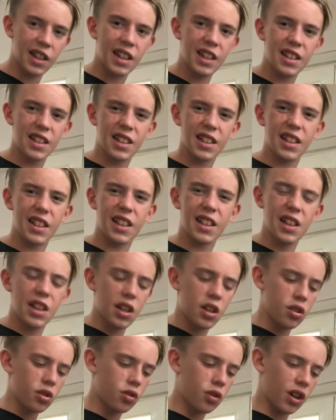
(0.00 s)
easily
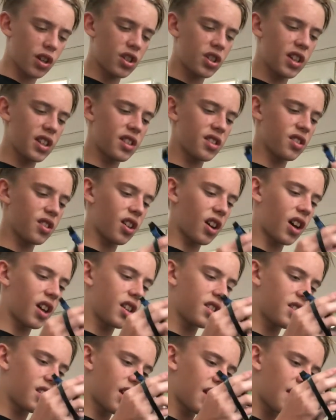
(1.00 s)
scratch the
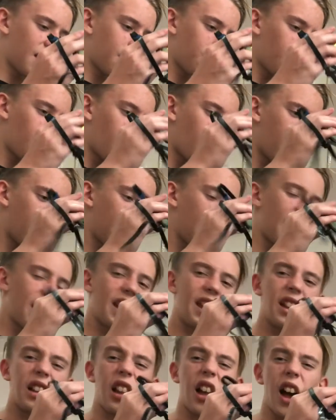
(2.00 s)
insides, and then when
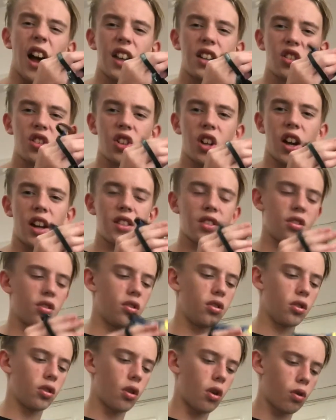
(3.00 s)
any light shines on
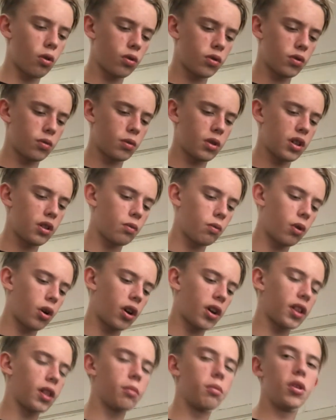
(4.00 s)
your goggles or when you're wearing them,